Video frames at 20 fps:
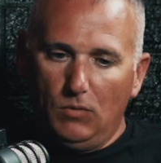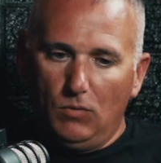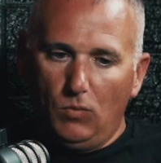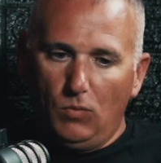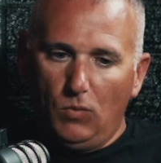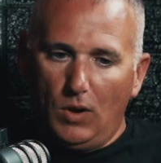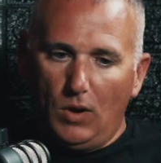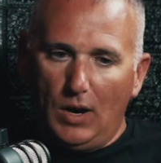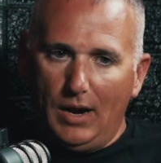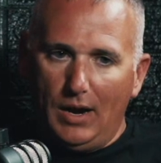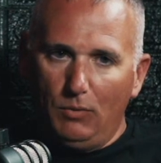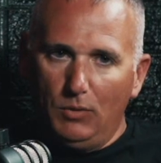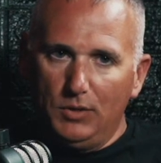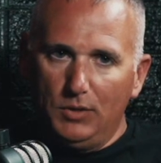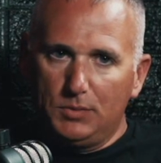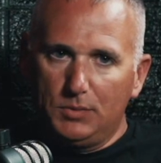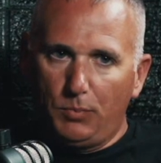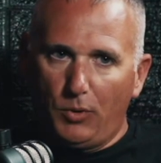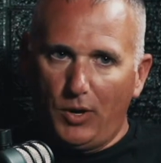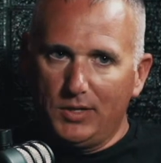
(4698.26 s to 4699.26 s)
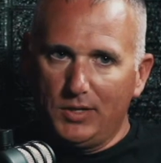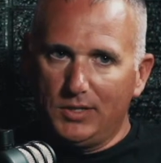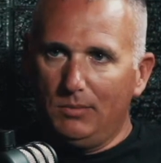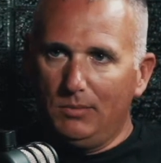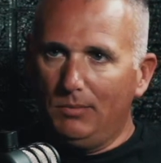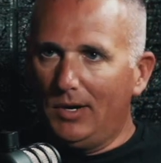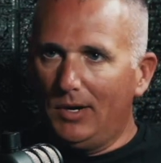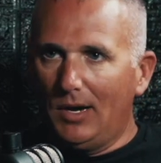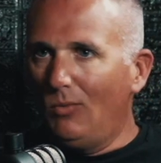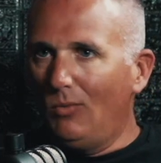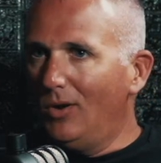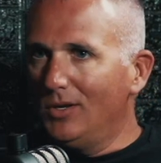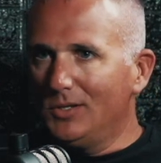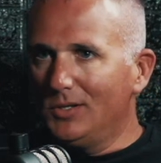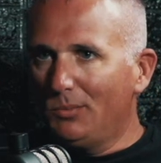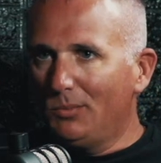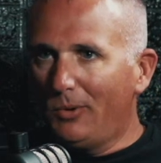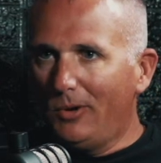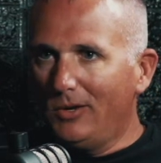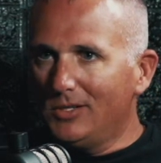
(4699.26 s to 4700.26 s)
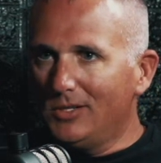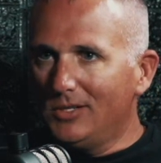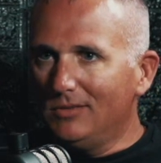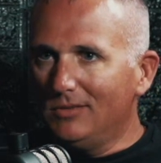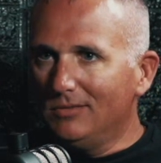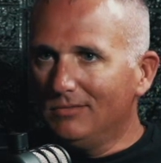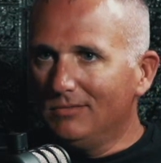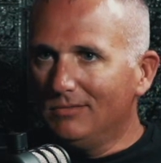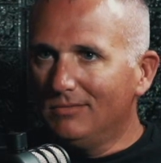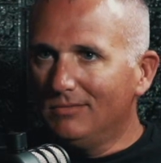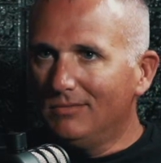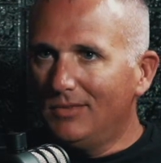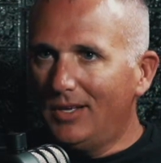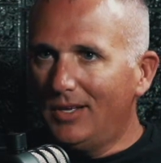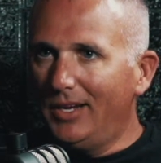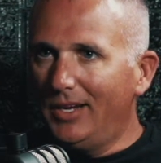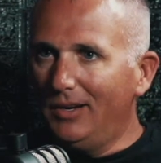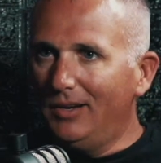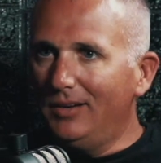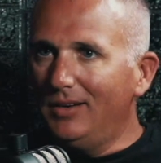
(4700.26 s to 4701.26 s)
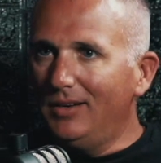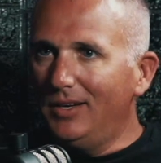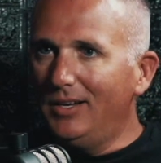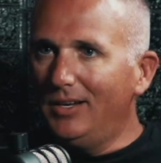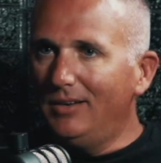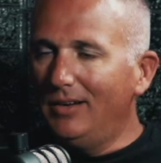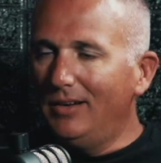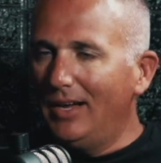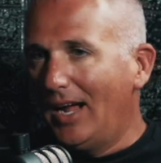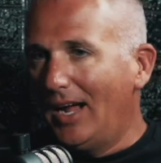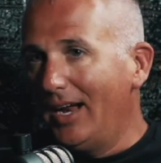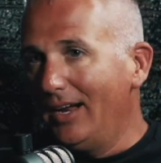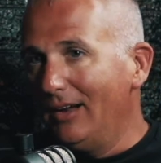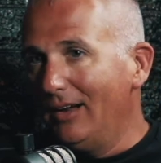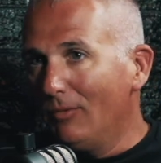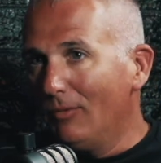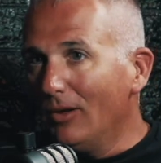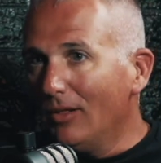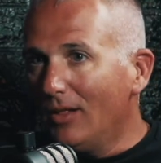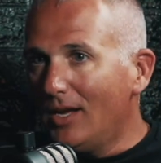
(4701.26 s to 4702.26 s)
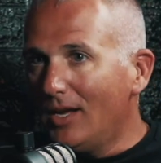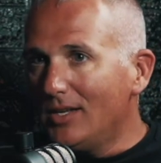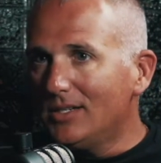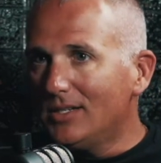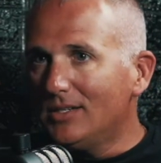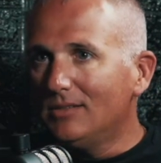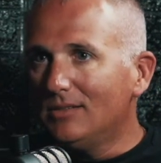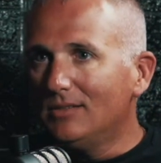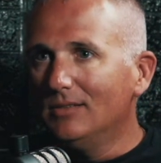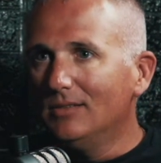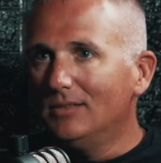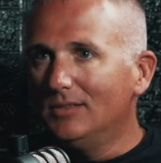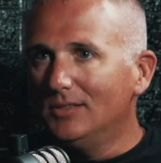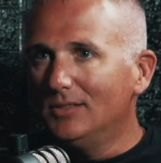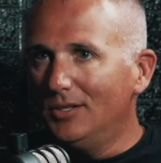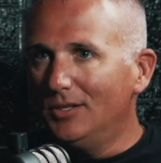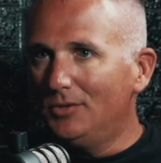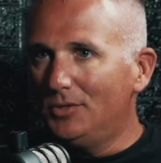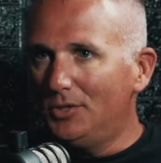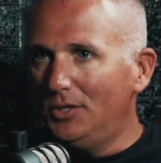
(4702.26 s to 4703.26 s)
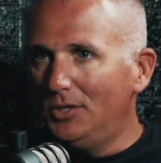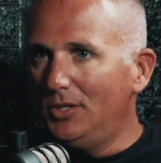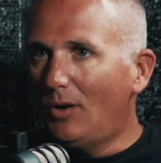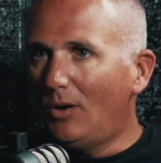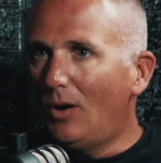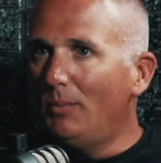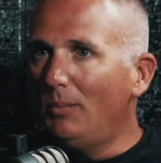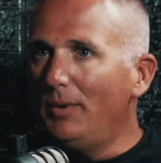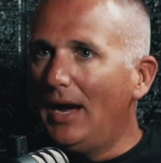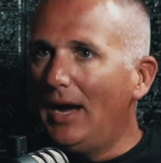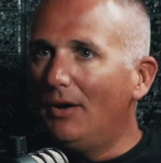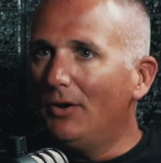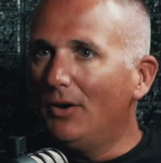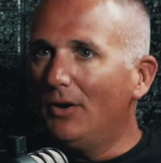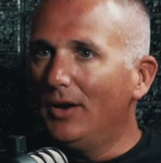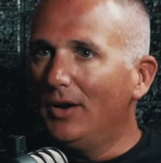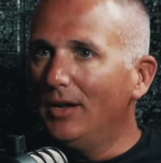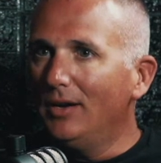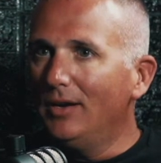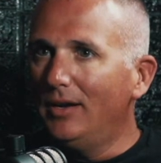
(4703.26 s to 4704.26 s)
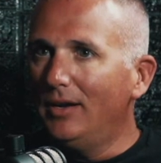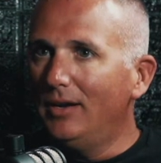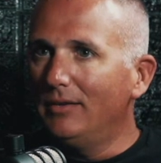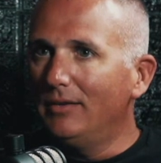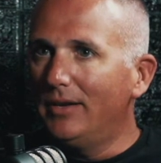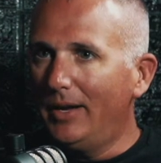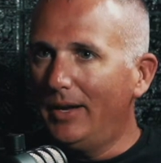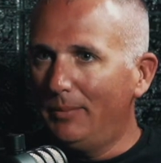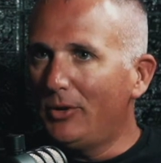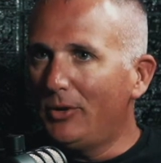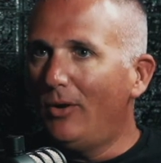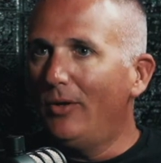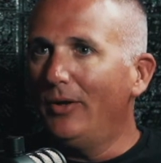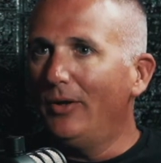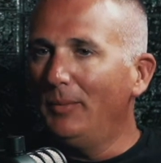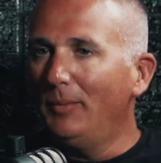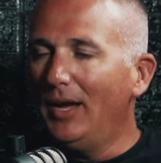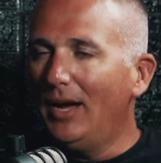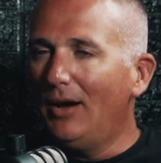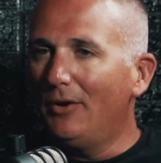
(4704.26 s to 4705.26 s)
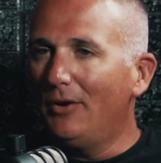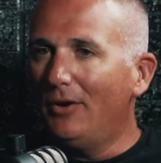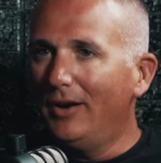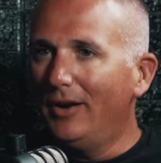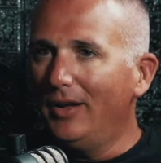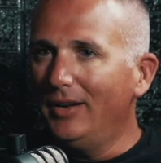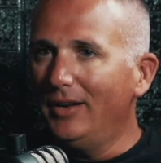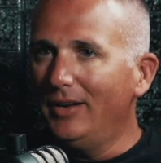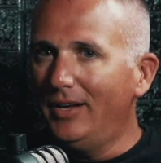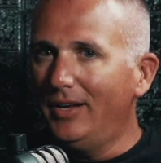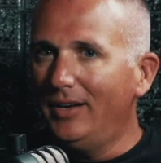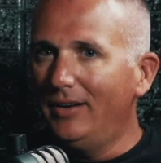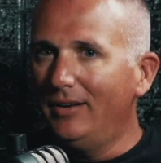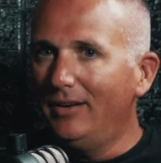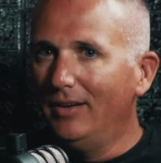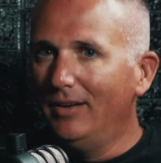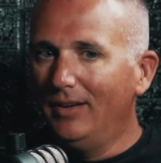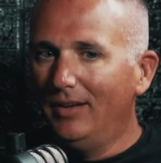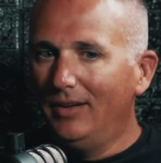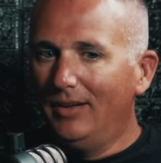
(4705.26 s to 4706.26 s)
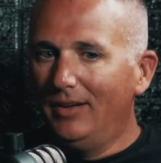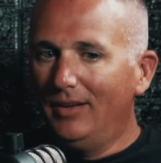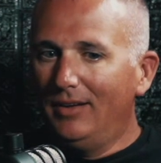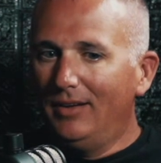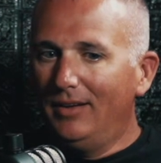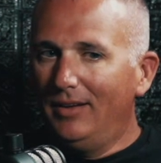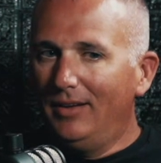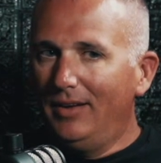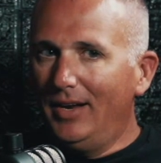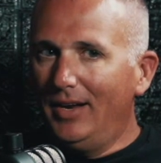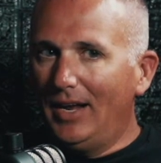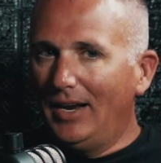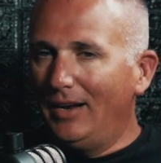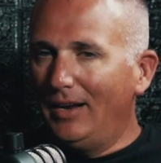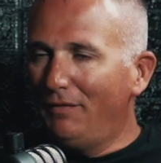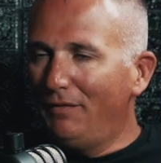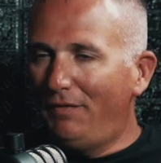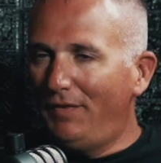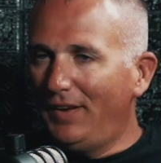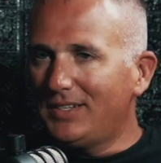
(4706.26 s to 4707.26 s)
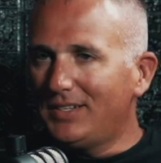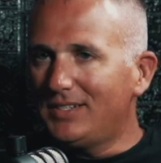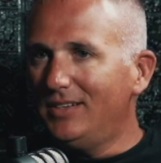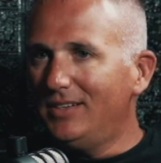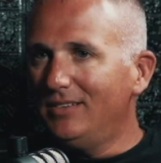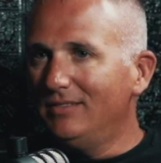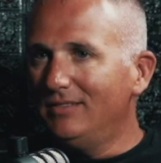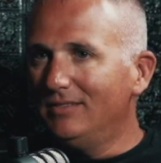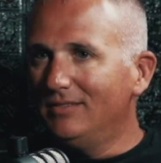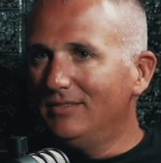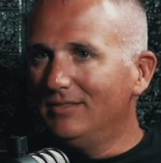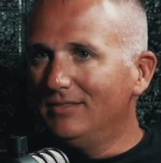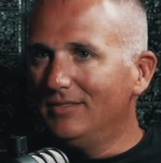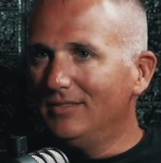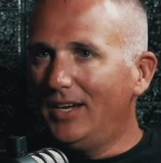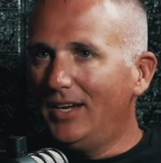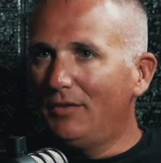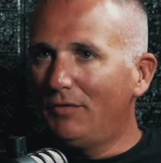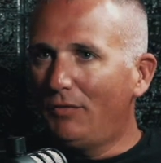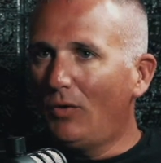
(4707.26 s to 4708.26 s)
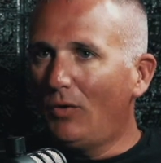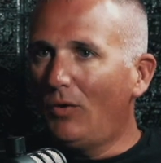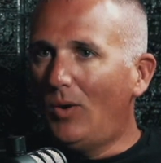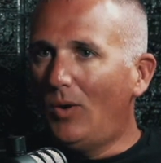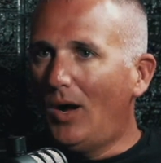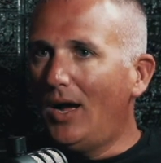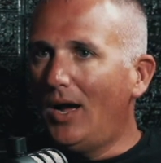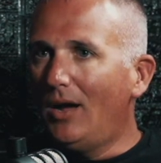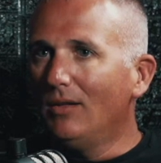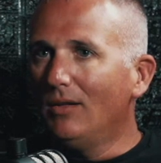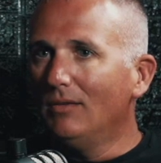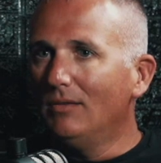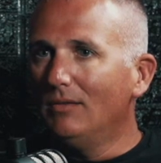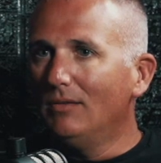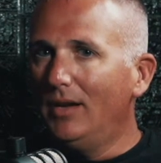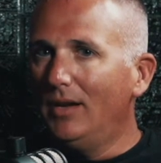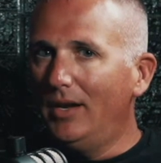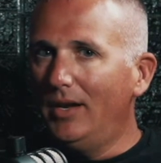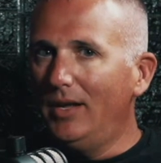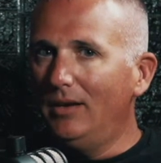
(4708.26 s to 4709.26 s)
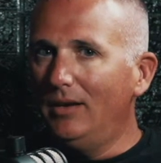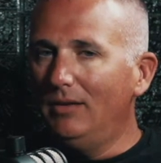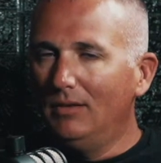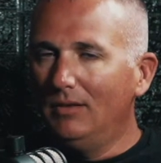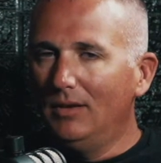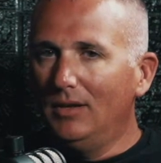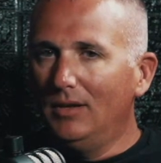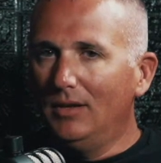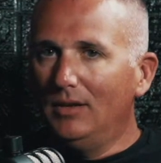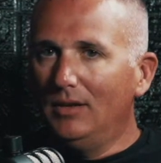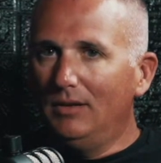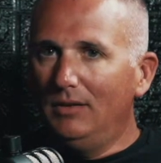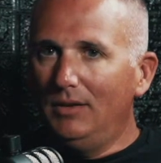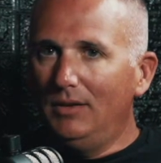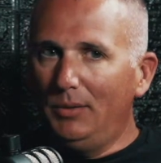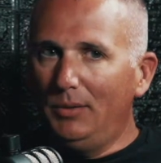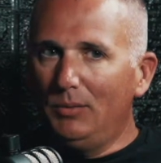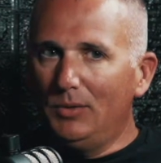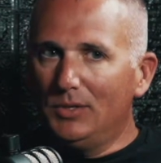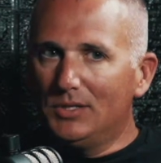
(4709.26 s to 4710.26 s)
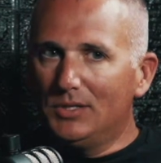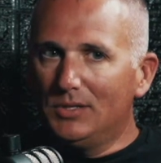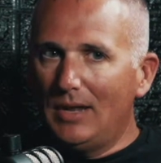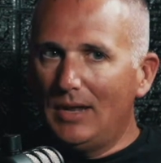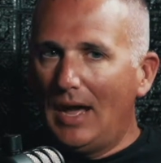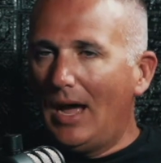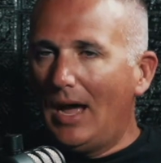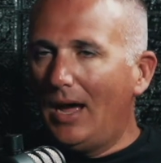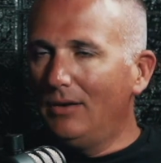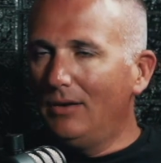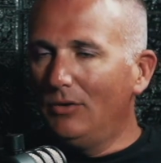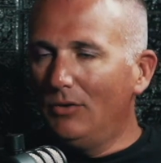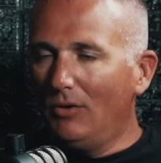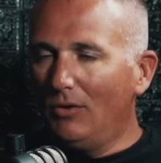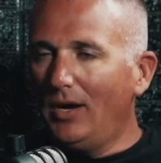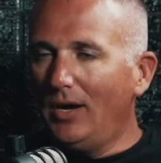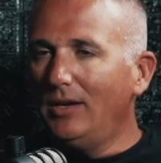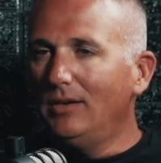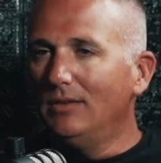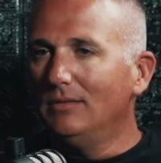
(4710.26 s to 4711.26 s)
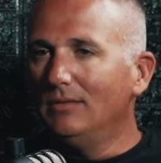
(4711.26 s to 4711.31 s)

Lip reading: I was present, but I wasn't present. Like it, and I didn't realize it till she called me out on it and kept calling me out on it, and I didn't fix it for a while, and it was not great.